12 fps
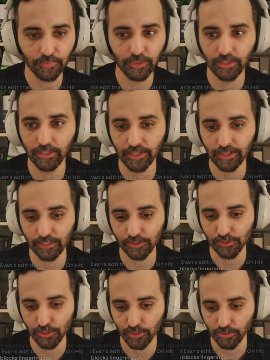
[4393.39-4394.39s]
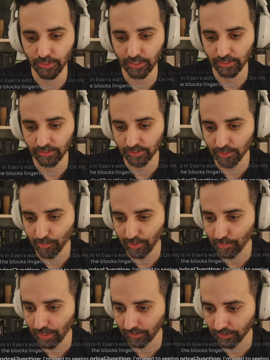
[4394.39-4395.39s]
And I can show you guys the
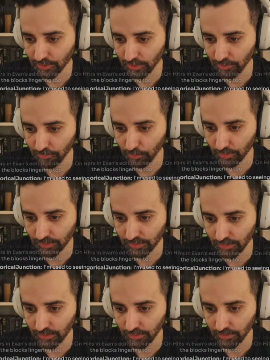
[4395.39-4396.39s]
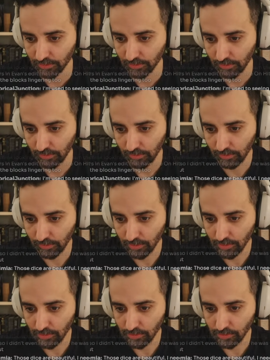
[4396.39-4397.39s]
big balance sheet if you want to see it.
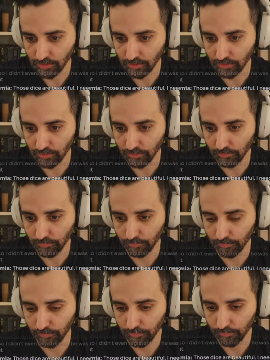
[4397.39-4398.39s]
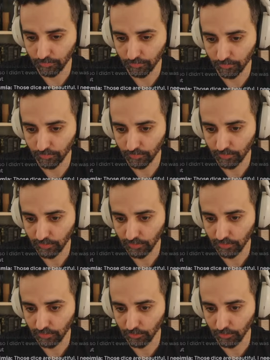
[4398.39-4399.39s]

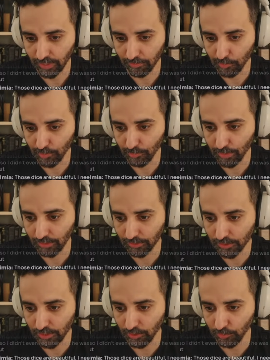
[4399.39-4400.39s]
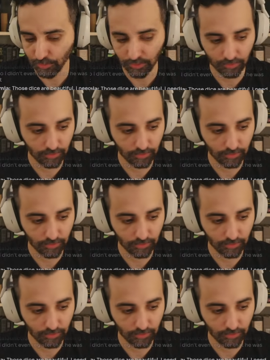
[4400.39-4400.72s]
Do I have the big balance sheet open?